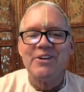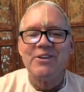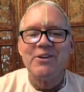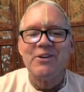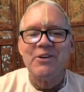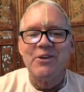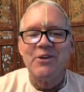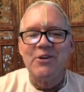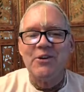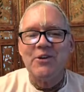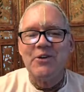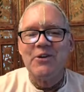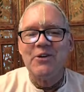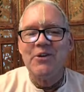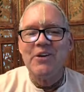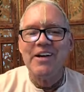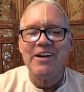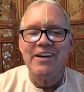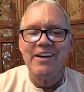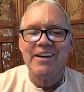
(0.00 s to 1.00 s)

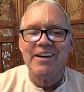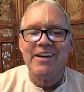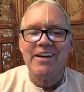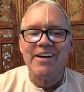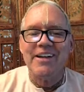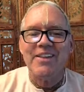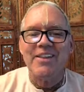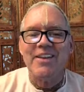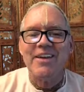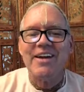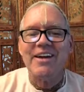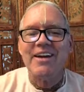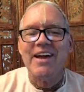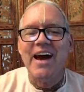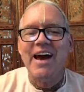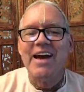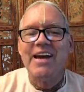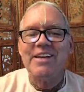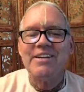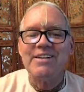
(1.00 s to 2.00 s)
to the
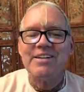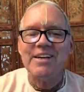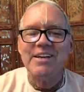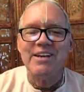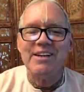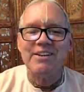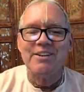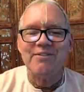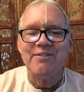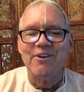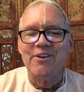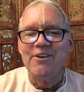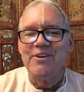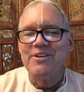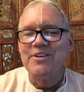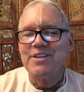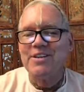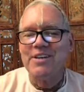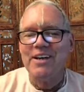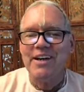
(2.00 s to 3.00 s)
18th
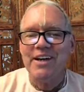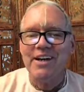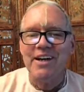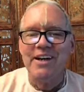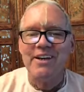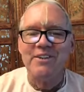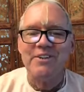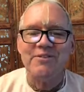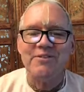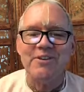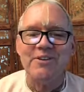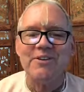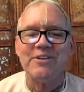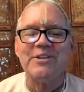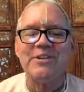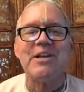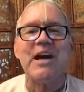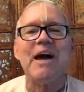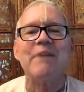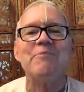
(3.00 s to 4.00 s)
verse in the
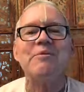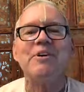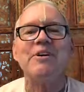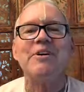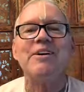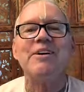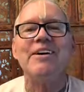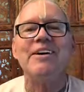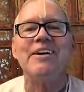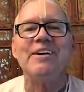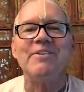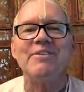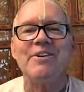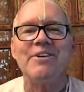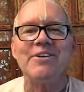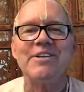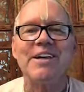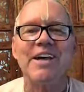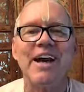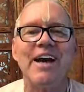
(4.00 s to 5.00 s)
first chapter,
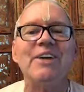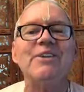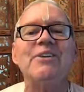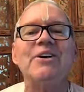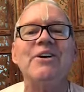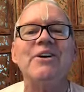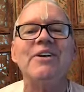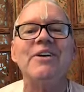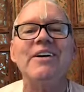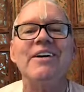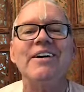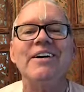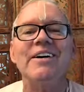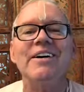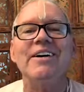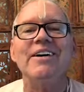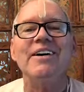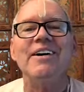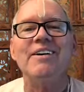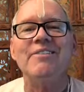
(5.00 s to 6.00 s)
first canto
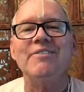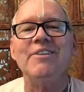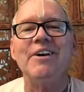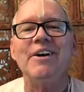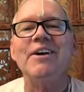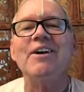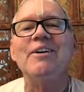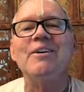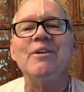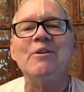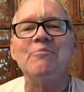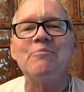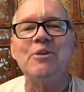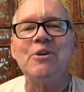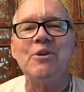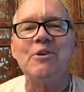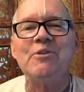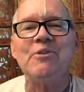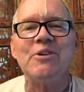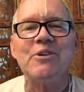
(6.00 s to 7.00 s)
of the
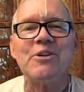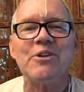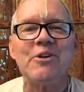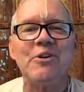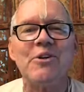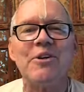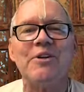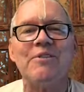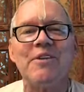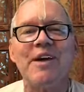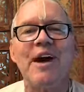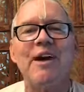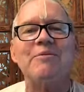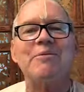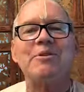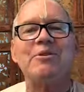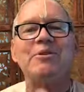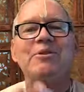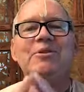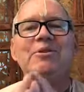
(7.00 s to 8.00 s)
beautiful story of the
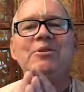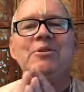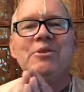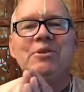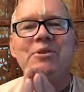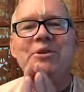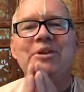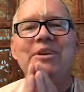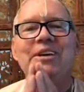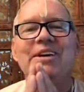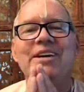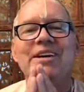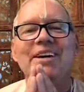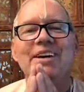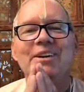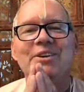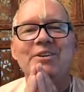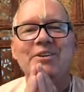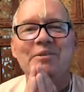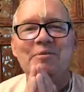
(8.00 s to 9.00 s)
absolute truth,
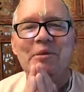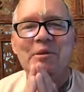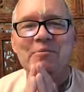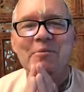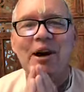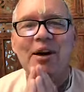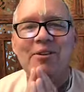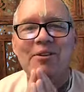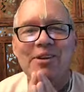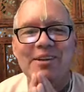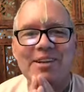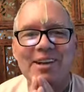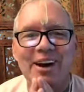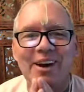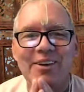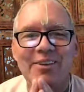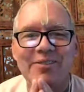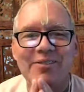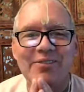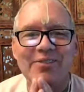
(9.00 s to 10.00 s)
Srimad
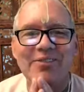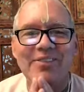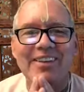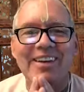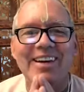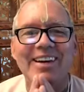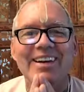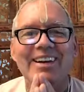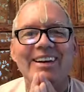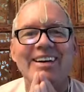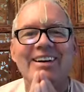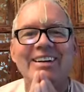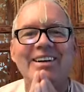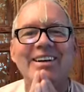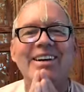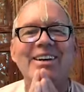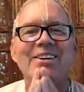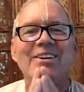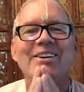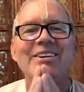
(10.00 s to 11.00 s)
Bhagavatam.
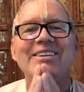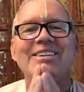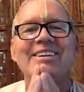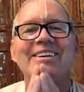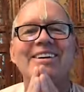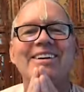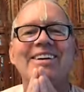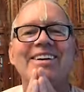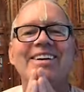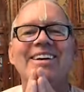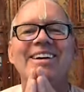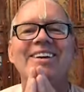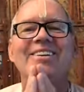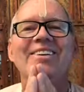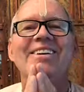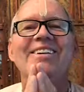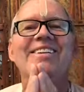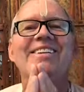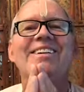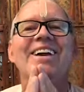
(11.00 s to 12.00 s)
Hare Krishna, Hare
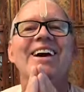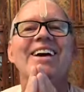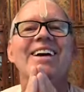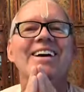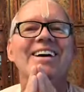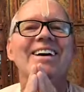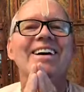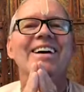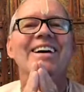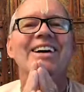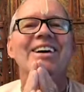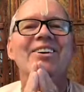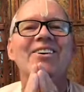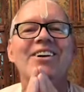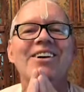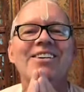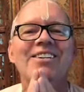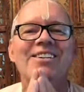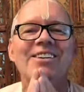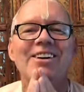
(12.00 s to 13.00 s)
Krishna,
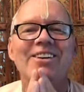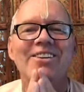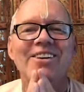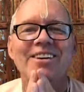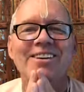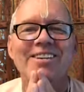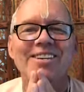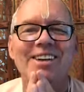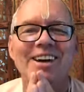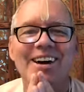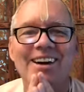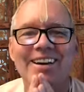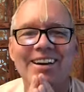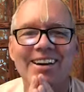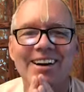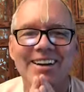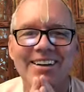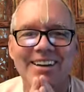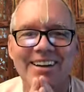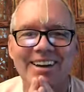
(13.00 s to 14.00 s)
Krishna Krishna, Hare
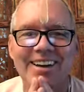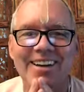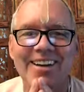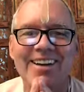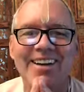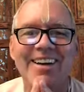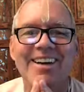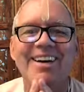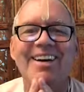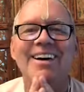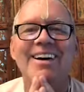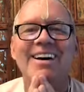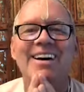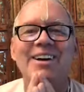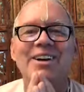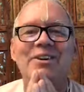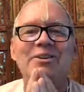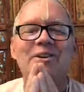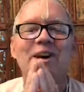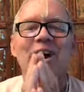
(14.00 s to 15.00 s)
Hare,
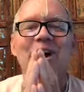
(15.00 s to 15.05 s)
Hare